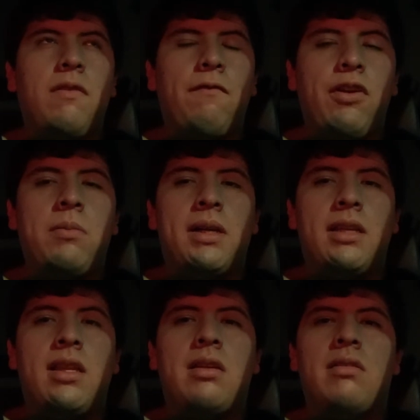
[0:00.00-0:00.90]

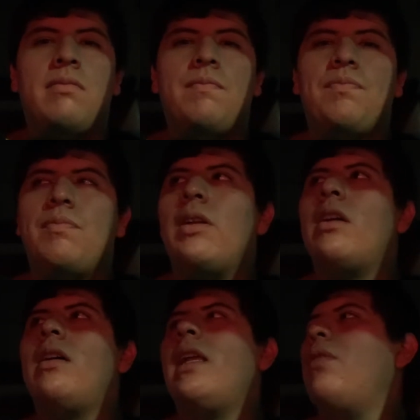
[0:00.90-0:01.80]
filming there.
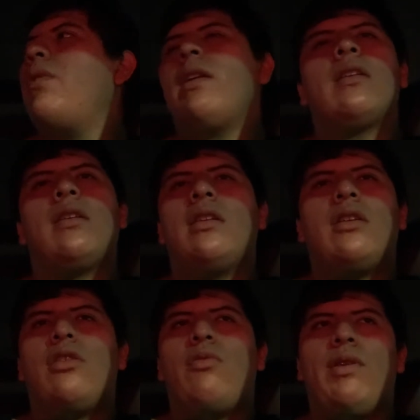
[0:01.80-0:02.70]
But, anyway,
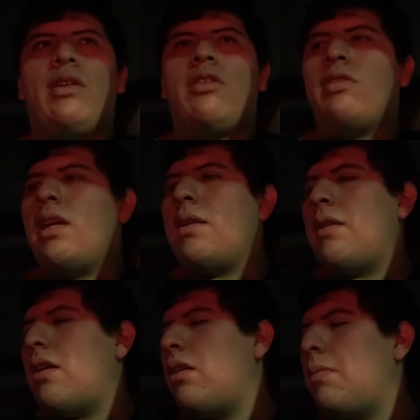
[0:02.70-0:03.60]
we don't know yet
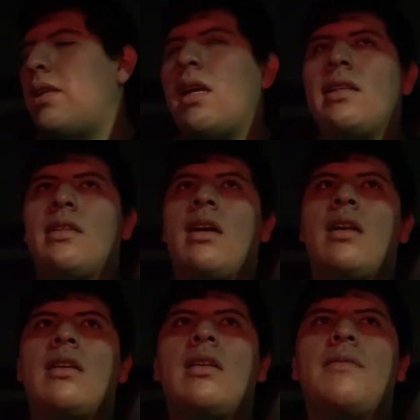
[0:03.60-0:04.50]
now that my dad's gone.